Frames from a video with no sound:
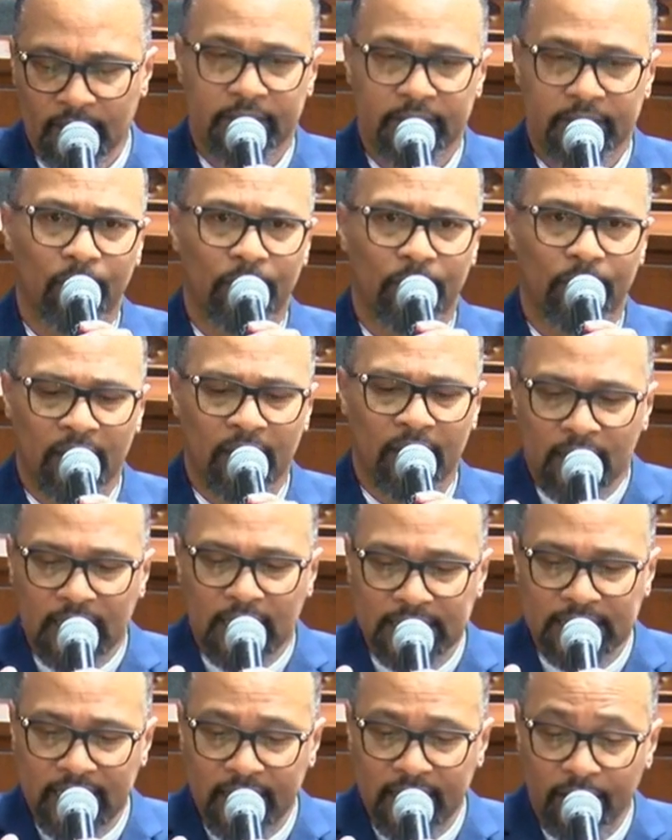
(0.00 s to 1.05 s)
we he's
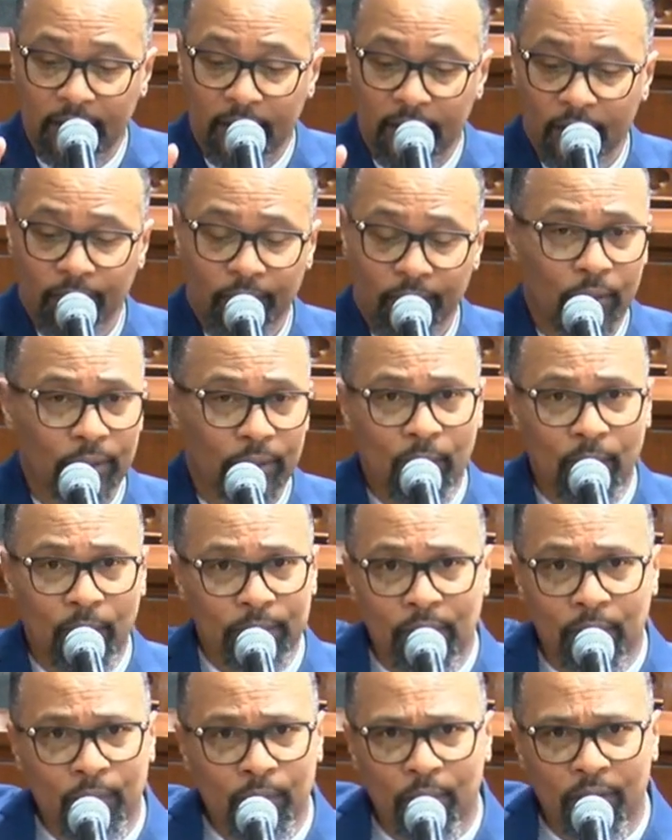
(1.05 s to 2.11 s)
saying, therefore, don't don't
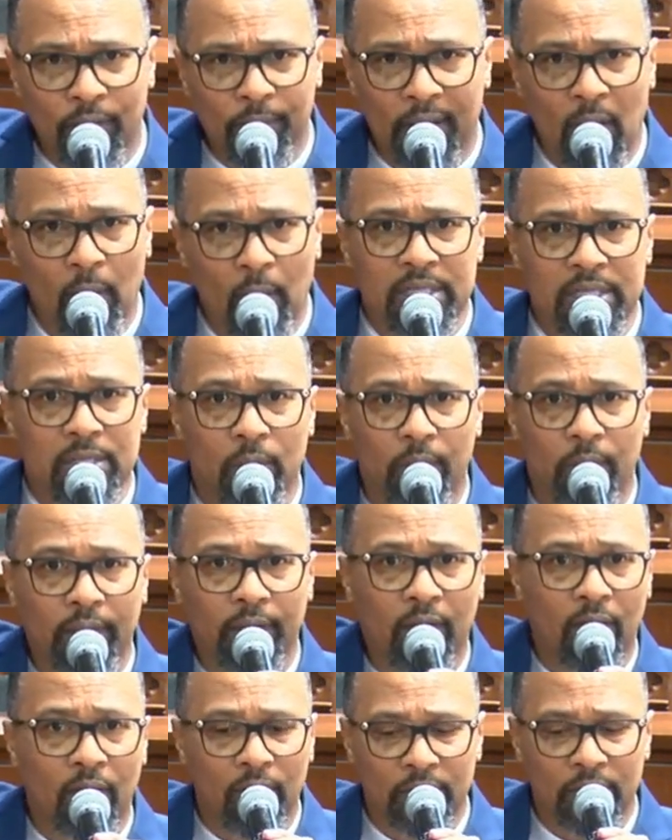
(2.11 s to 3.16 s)
worry about what's going
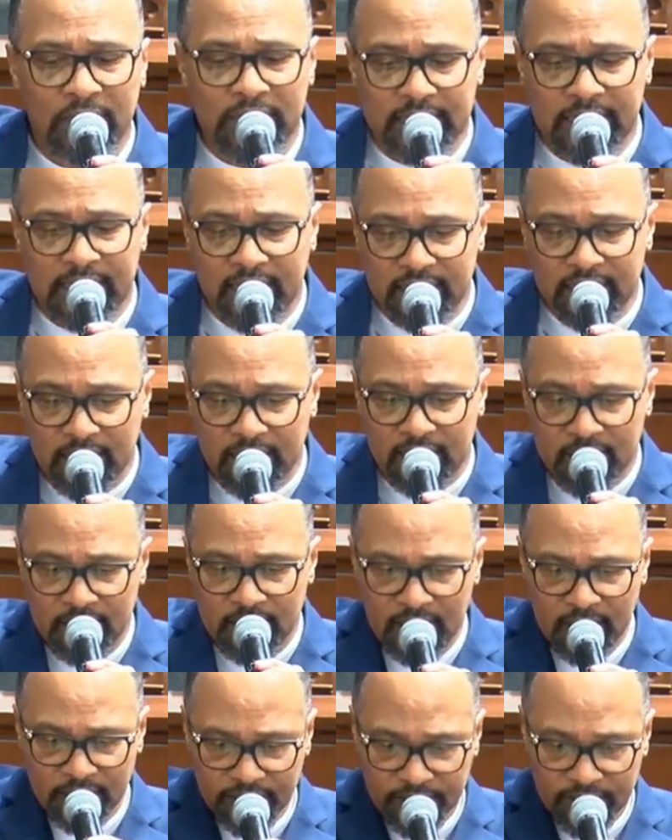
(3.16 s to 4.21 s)
on. He says, just
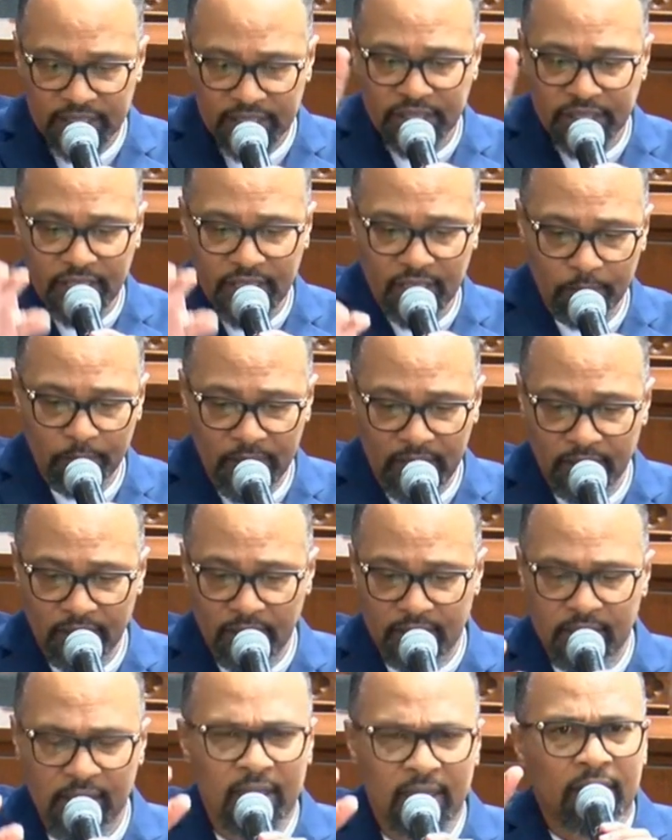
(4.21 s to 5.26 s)
just seek me. This
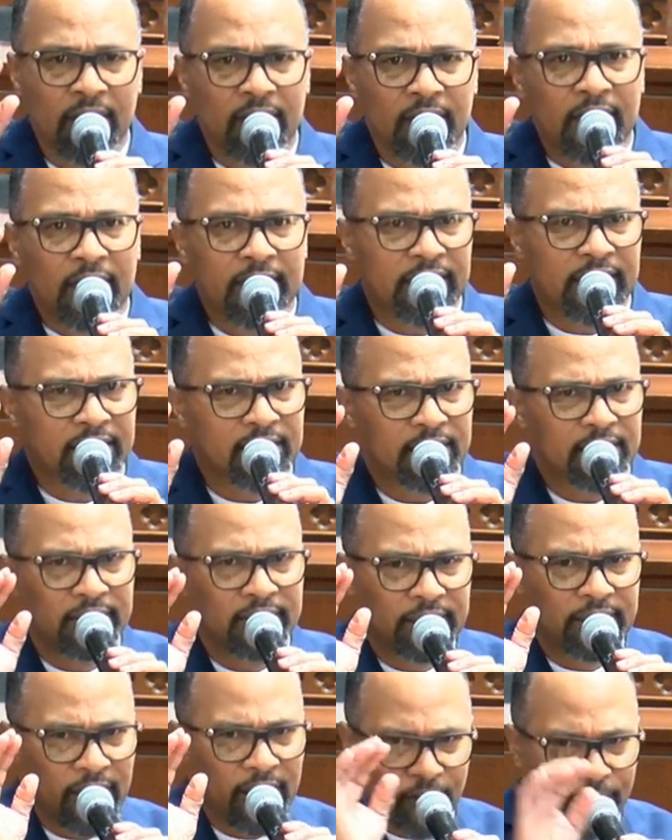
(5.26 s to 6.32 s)
just
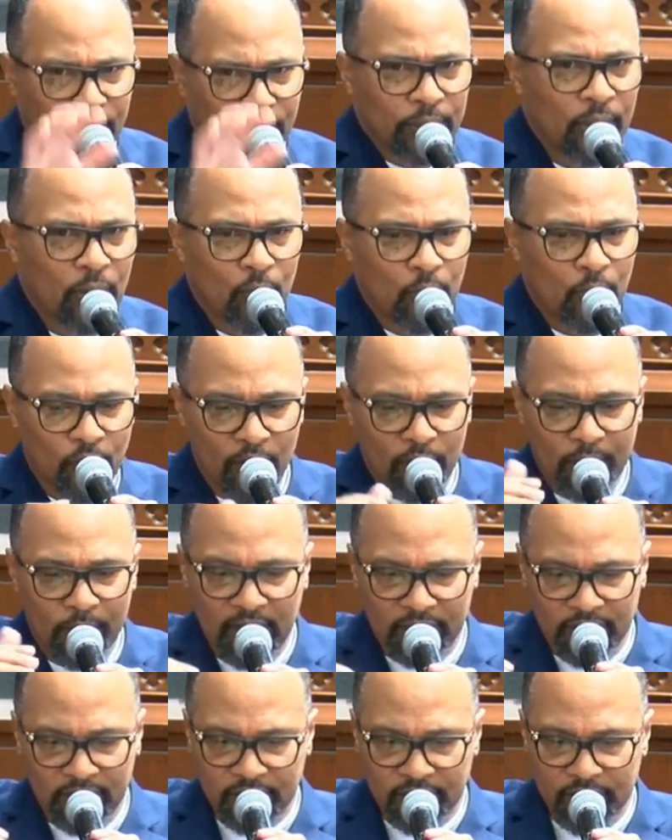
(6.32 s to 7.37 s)
therefore don't worry about the
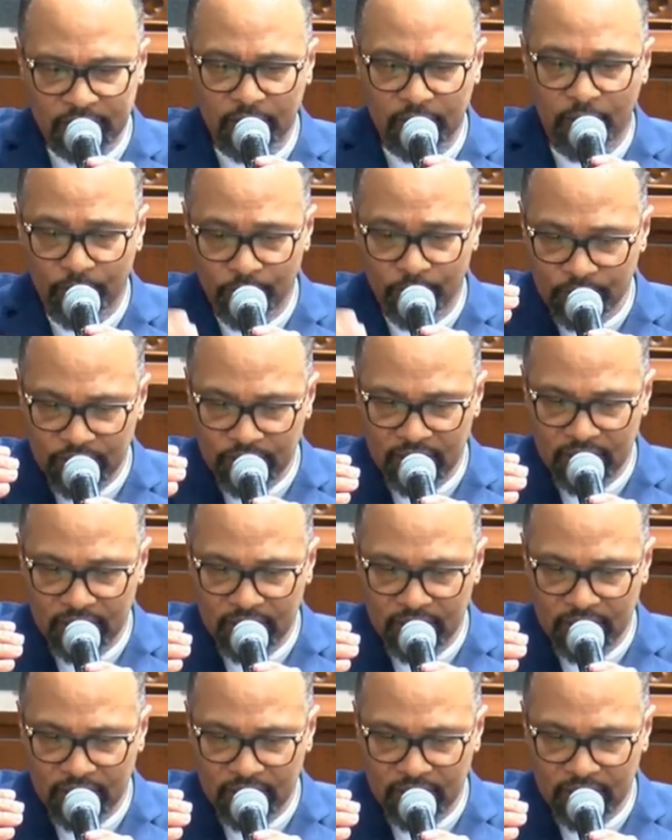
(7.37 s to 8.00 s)
concerns just